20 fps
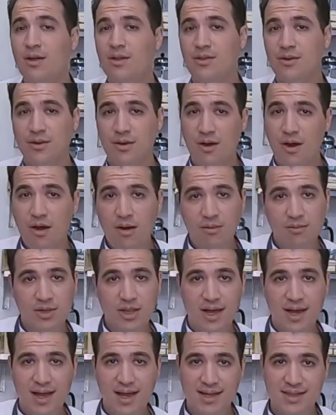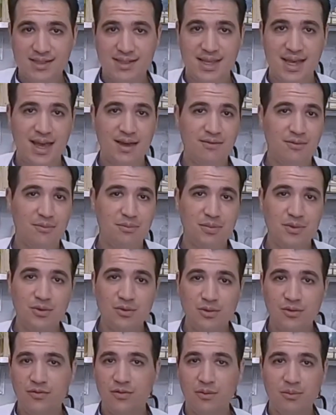They're caramelized, they have a
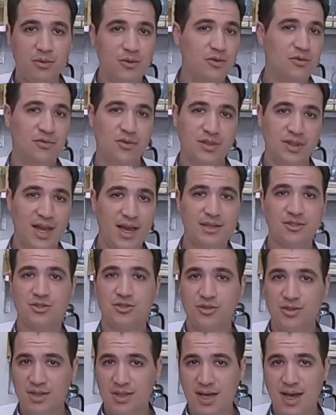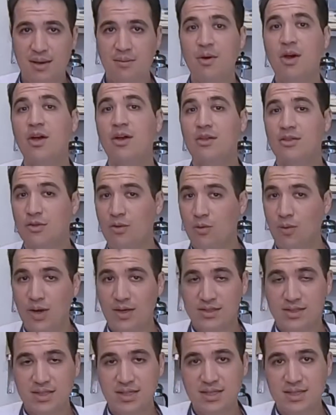beautiful, beautiful texture to them, they're well
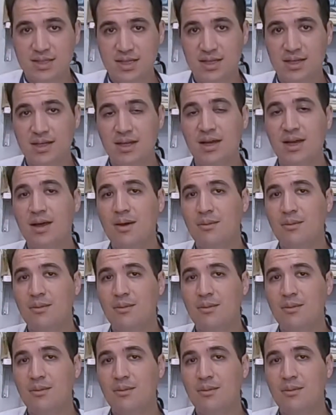seasoned.